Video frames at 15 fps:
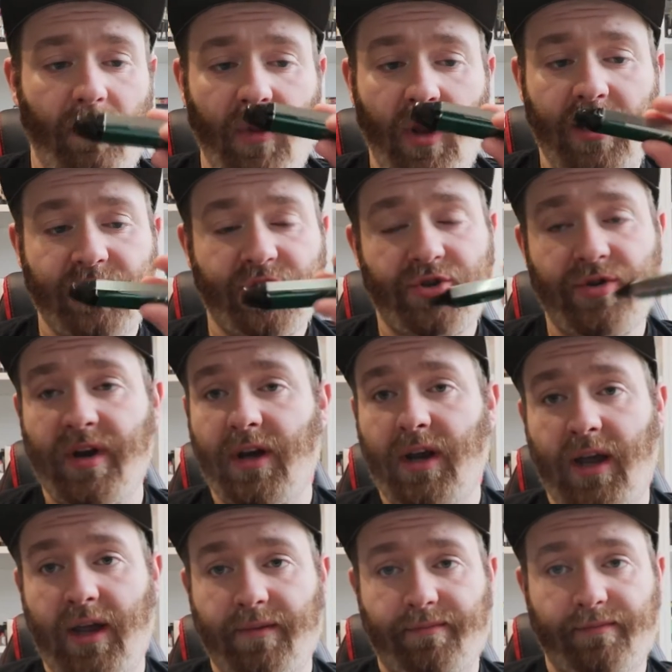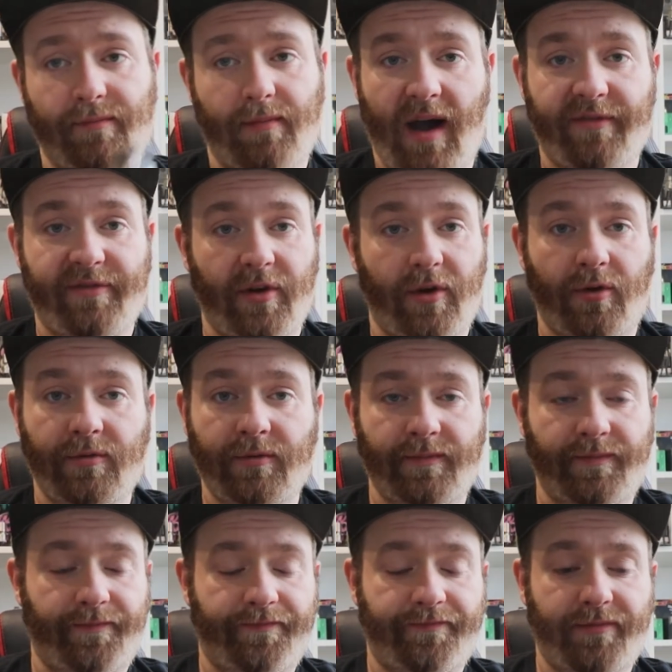It's strictly mouth to lung.
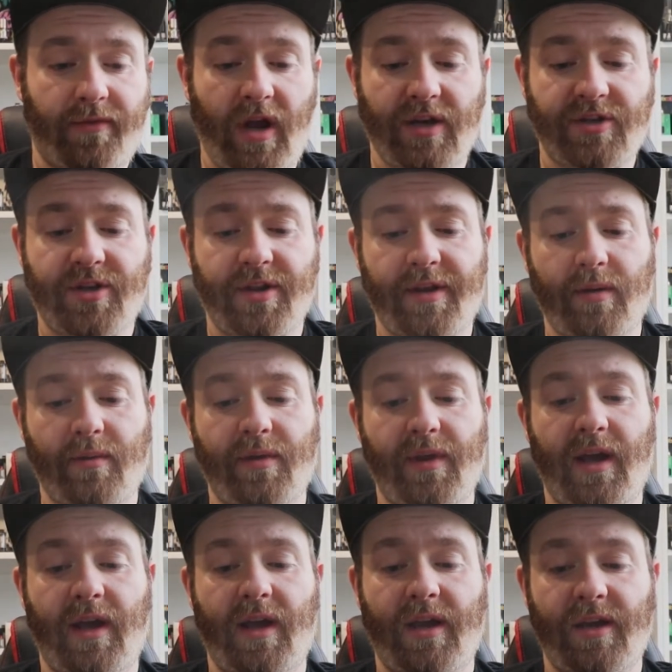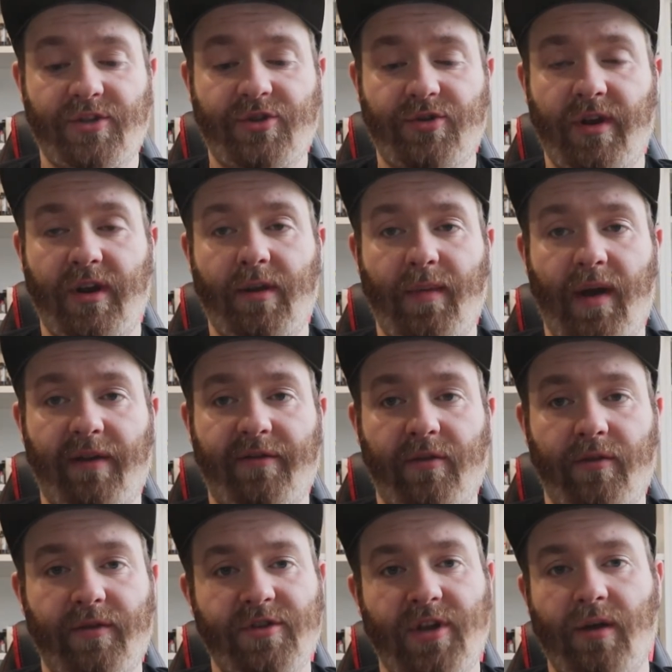That's the thing with it. It is strictly mouth to
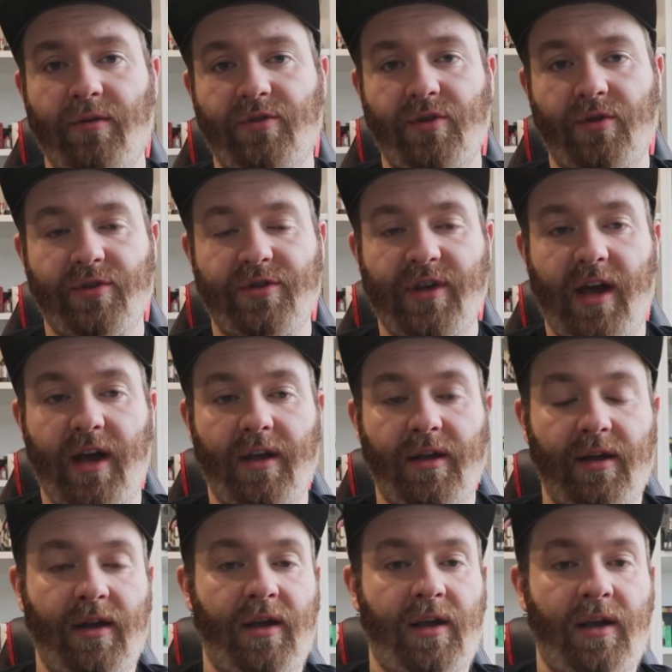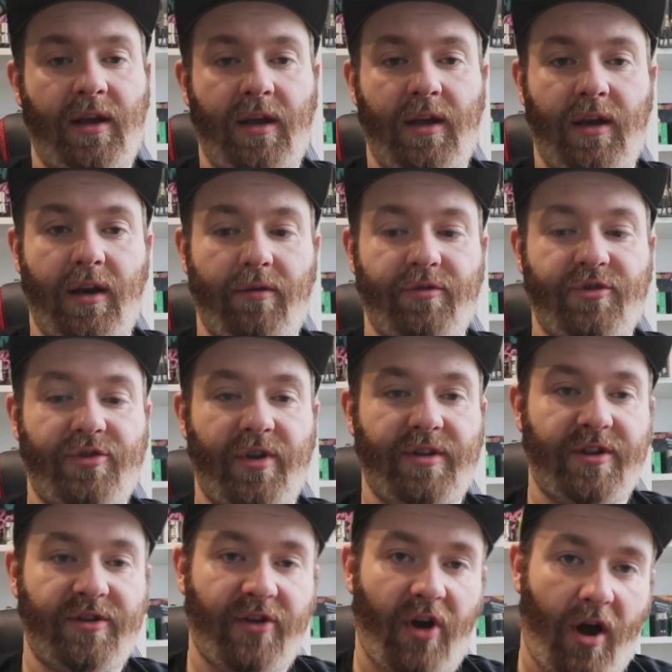lung. There's no sort of, you know,
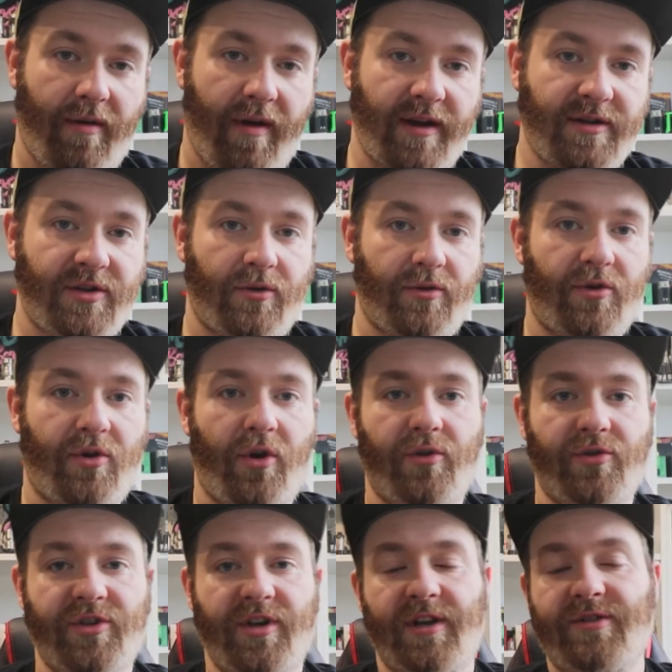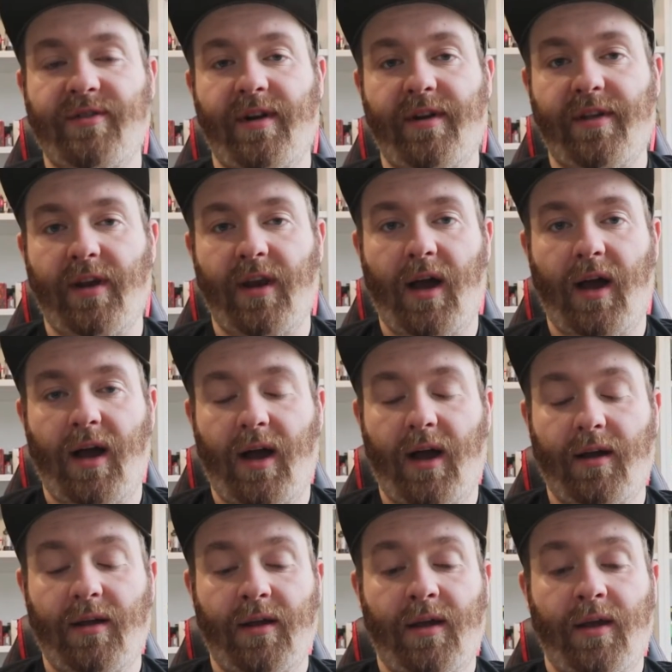restricted direct to lung coils in it or anything like